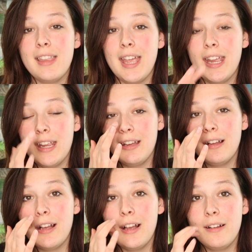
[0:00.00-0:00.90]
They,
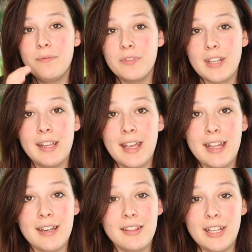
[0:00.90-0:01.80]

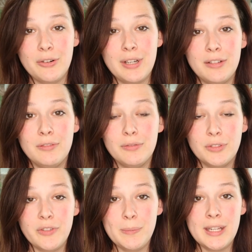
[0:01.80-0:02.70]
again, they don't need
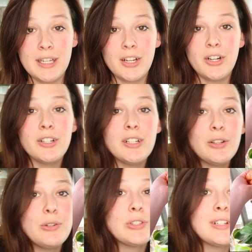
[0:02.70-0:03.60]
UVB. Her
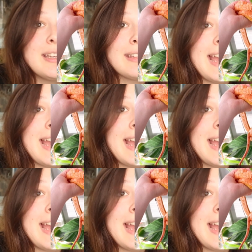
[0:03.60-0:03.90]
enclosure is